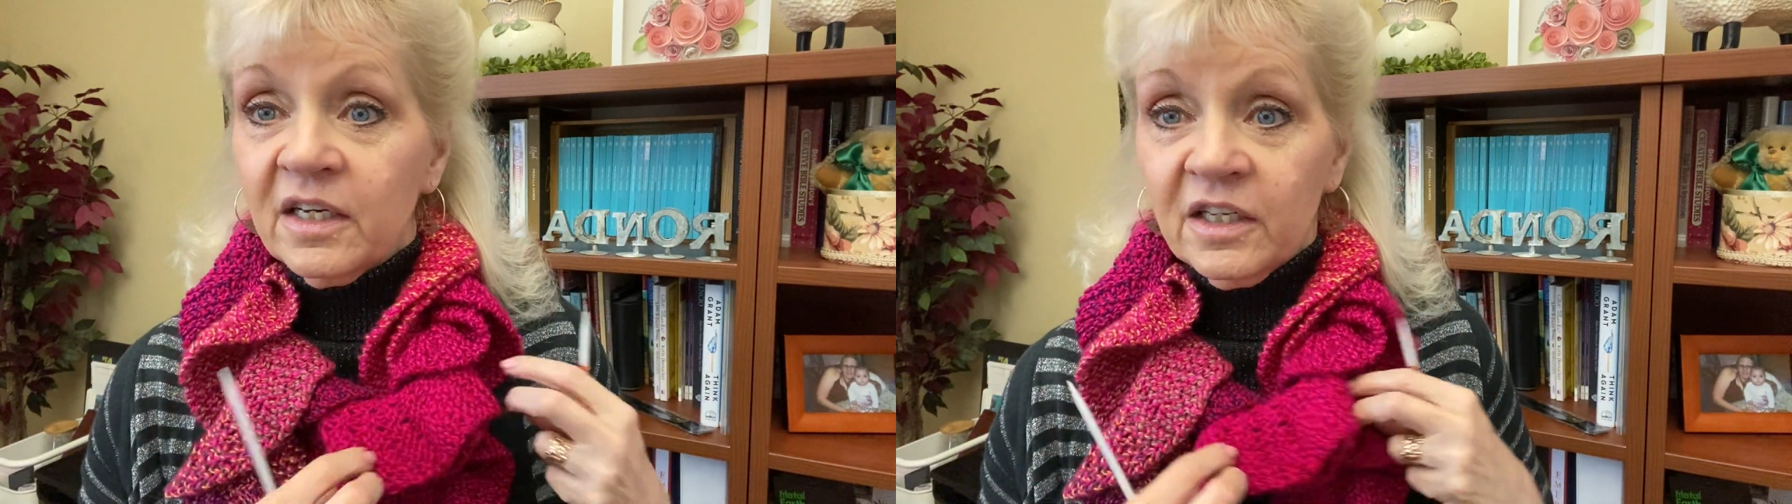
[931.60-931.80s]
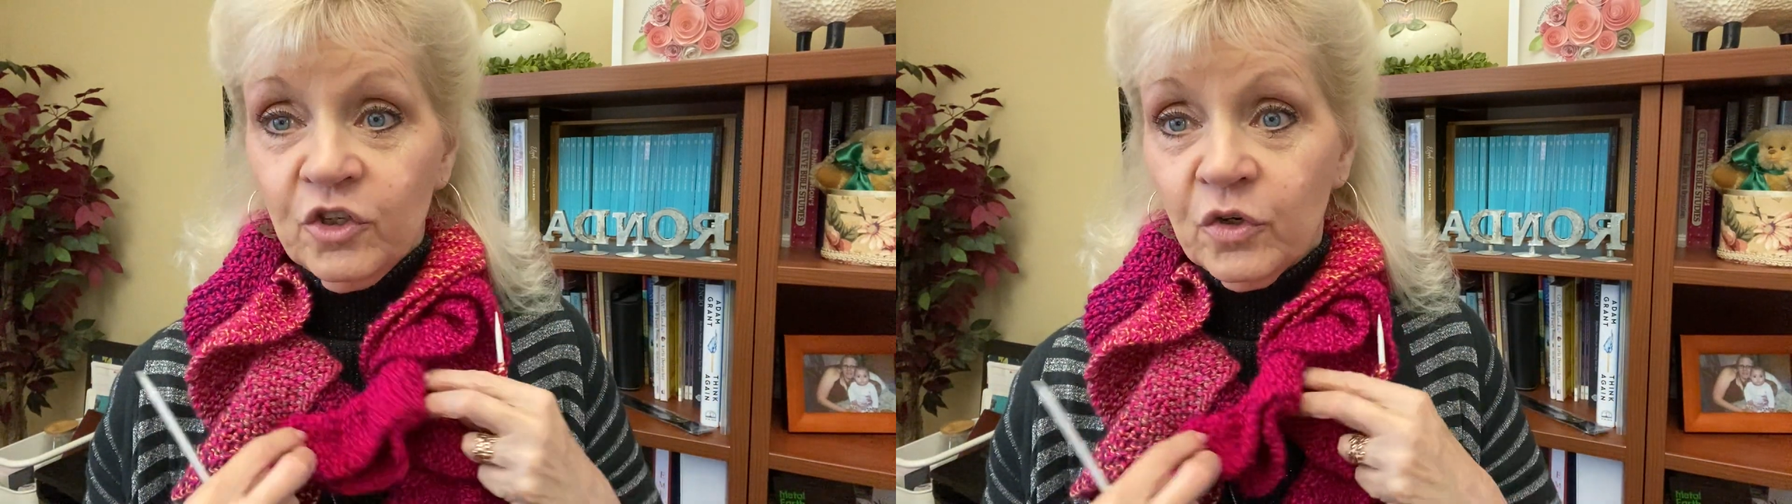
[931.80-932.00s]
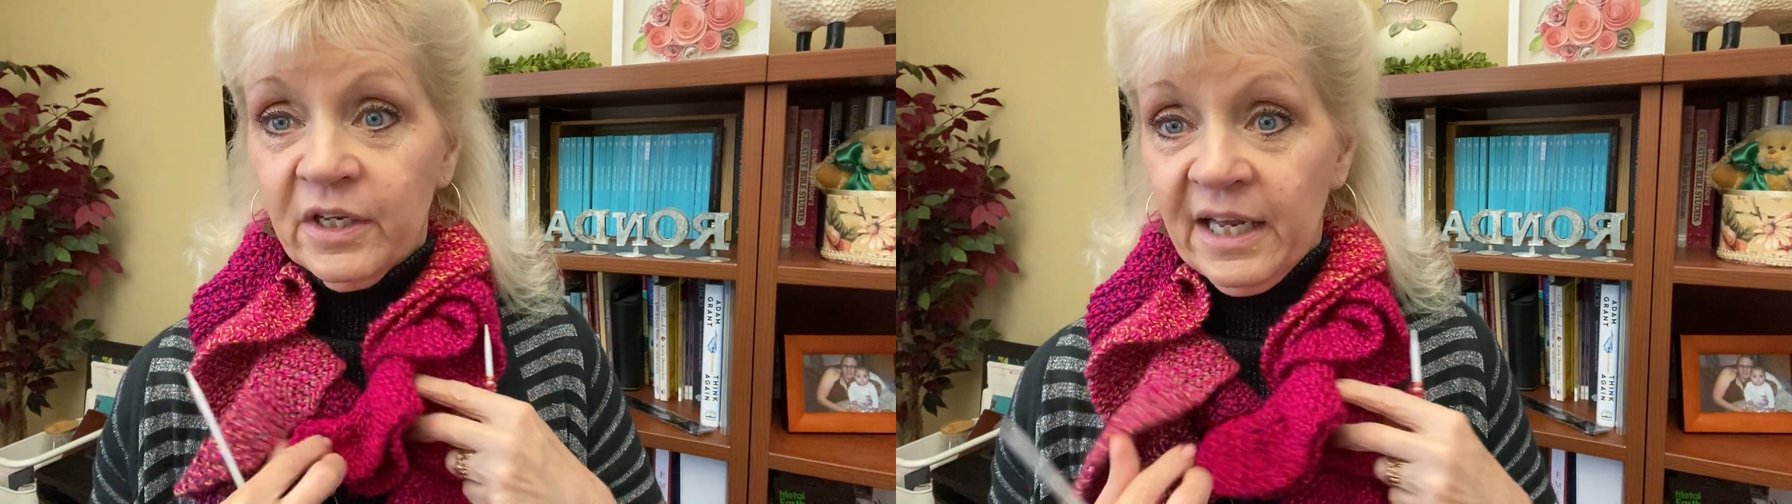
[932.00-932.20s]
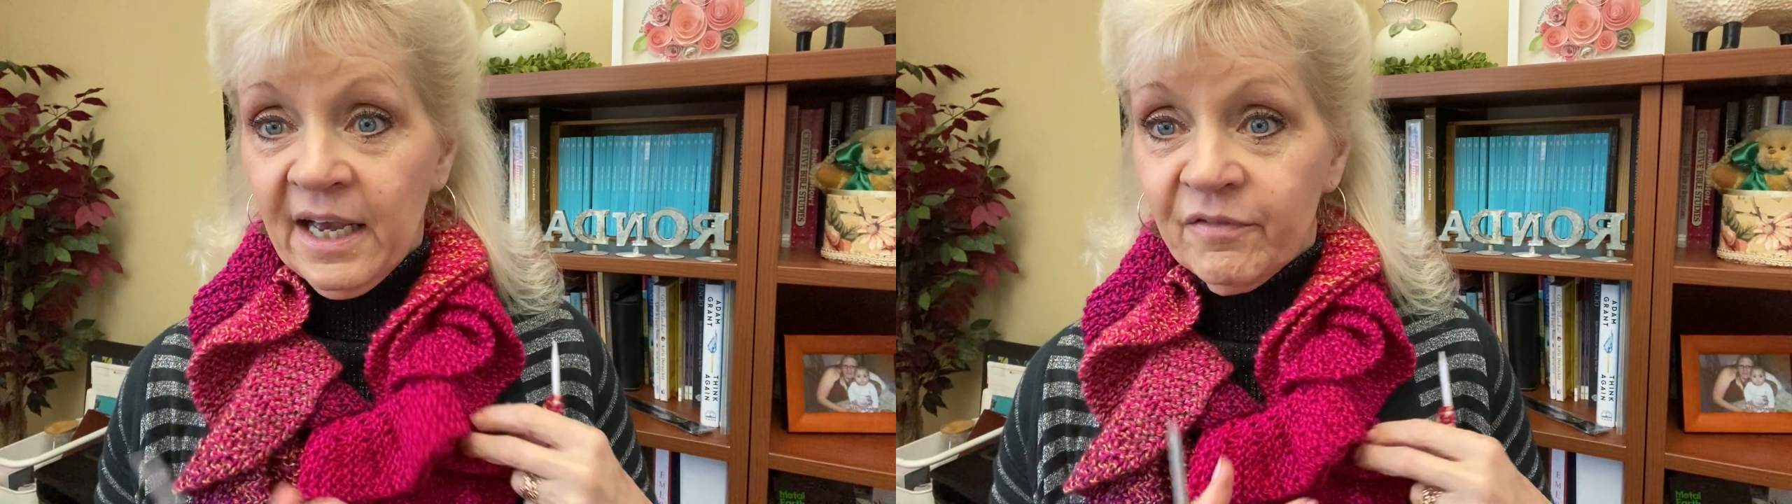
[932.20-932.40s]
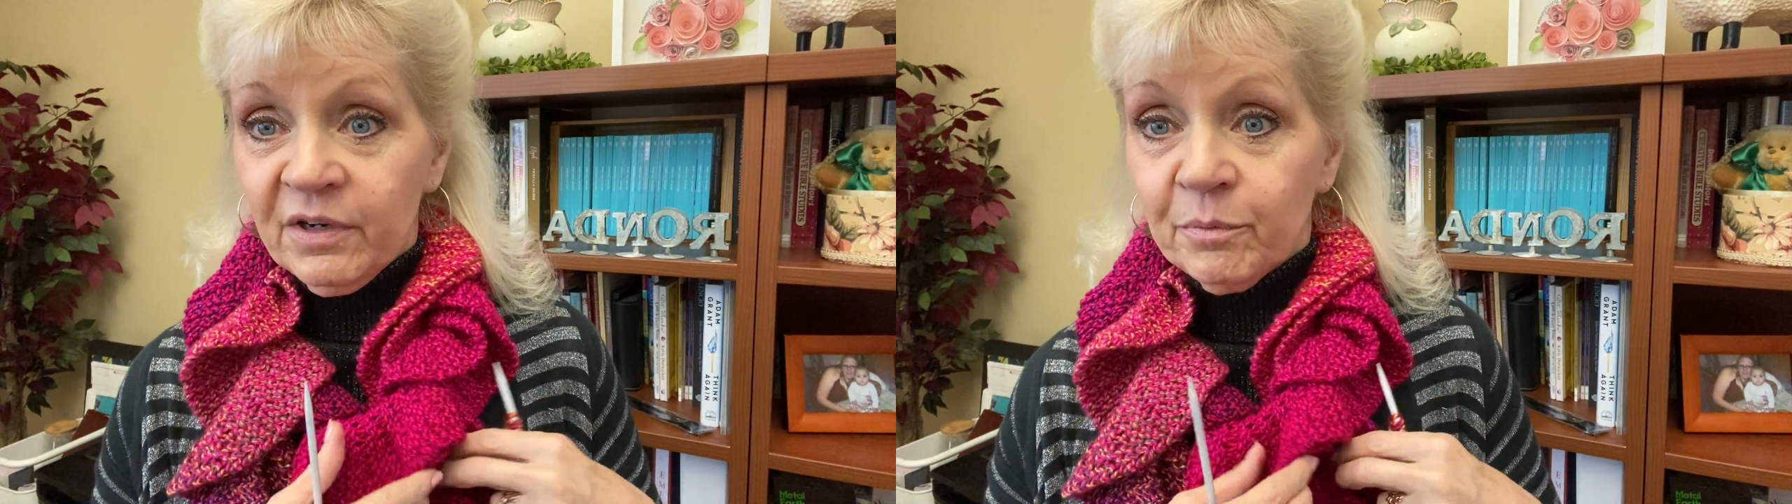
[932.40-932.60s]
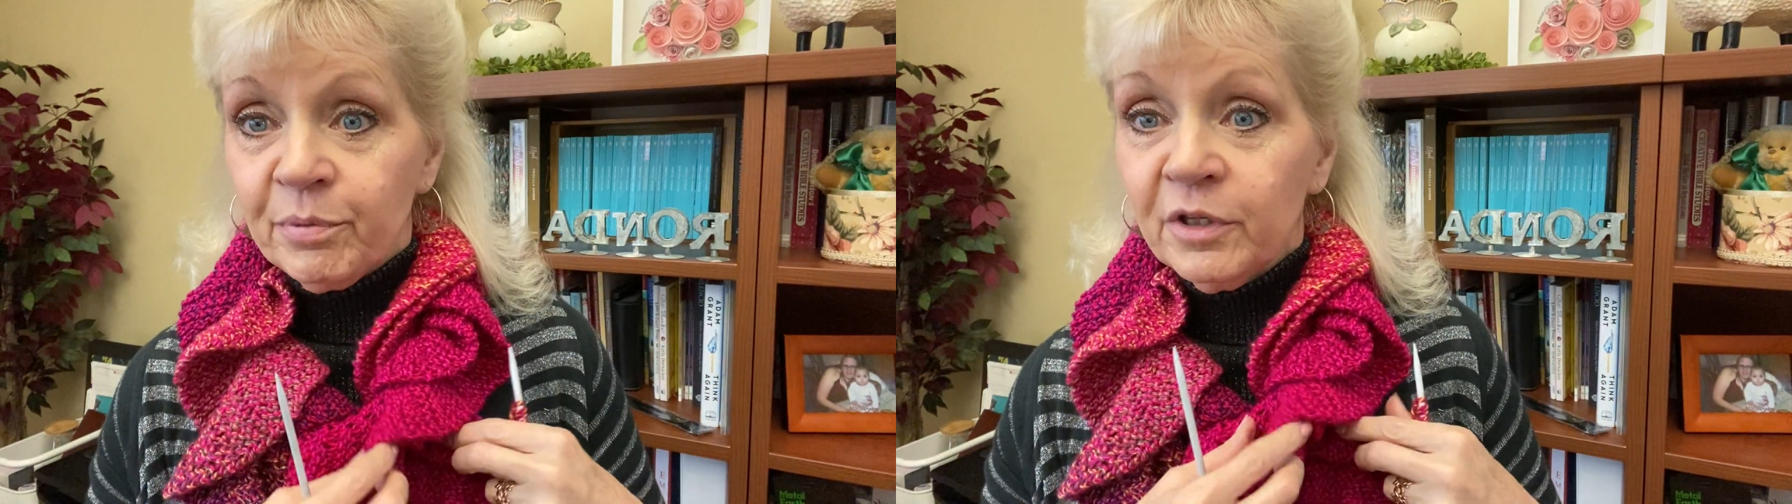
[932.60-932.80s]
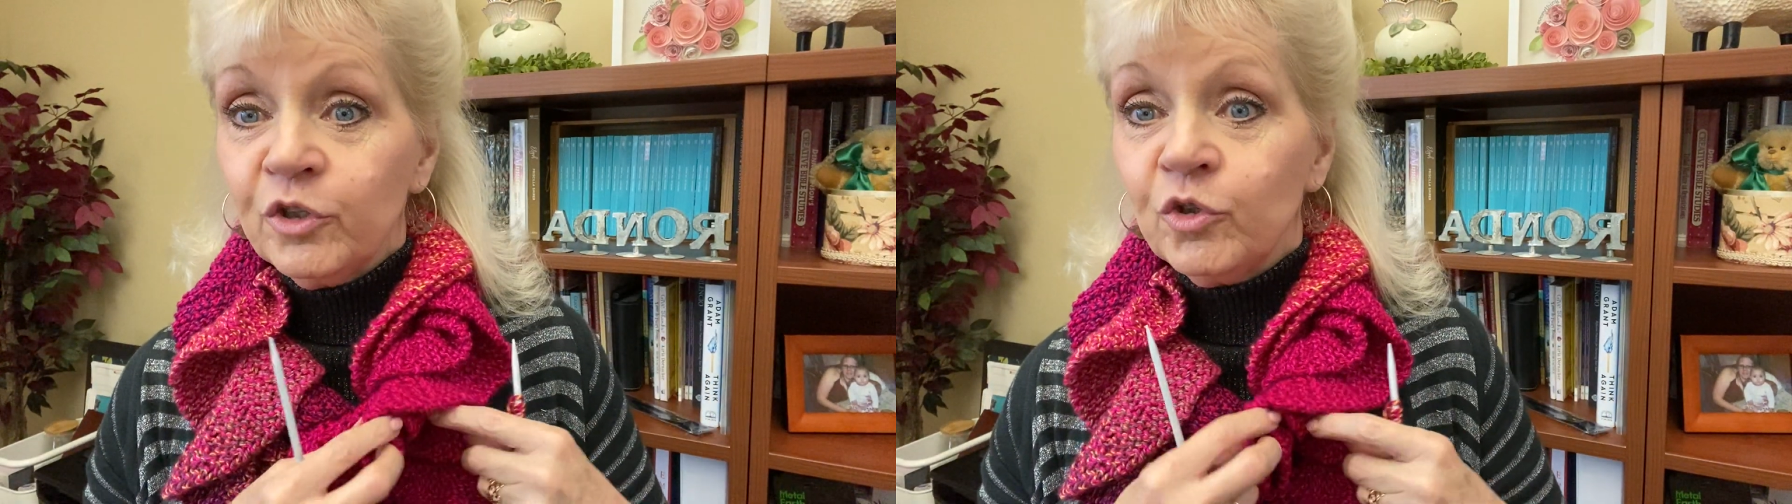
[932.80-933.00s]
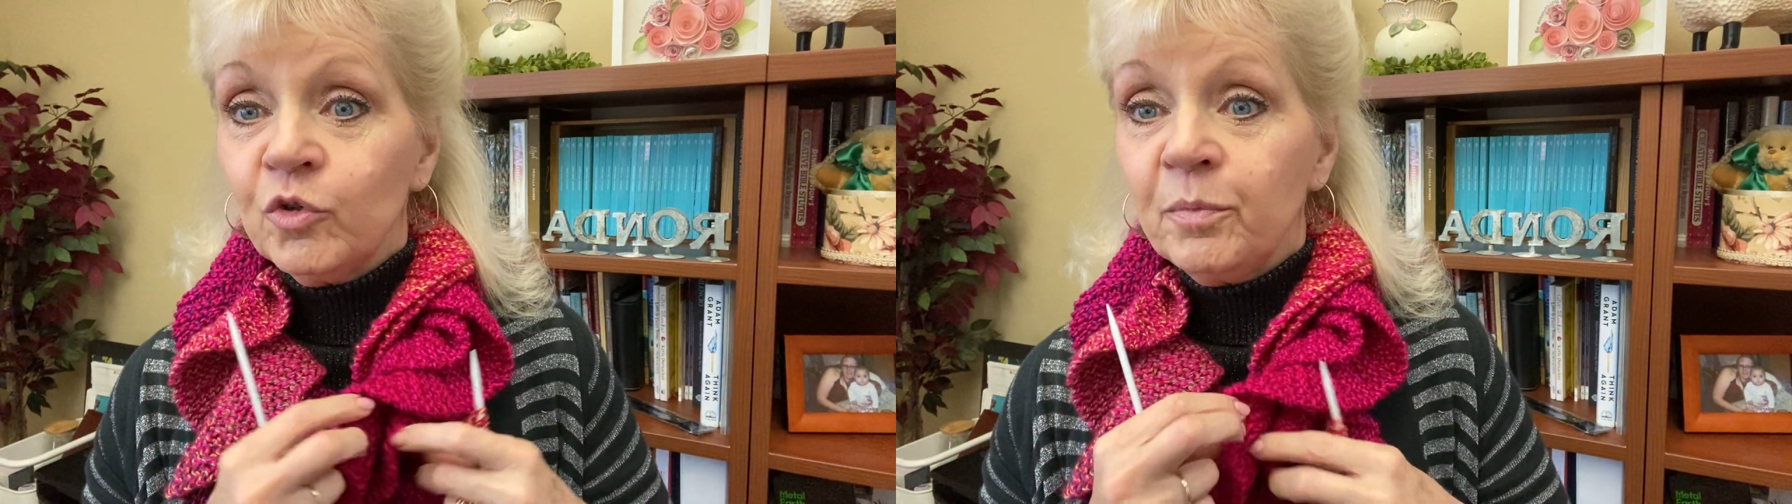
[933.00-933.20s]
You can have it
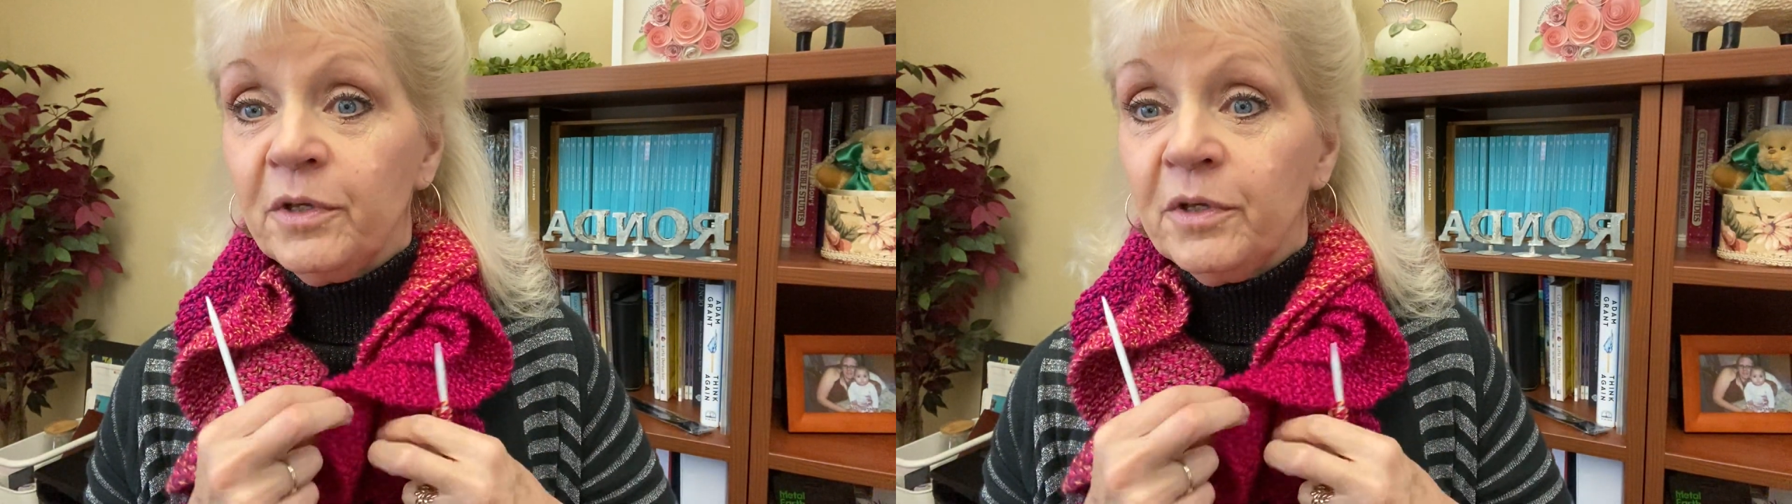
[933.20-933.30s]
bloom,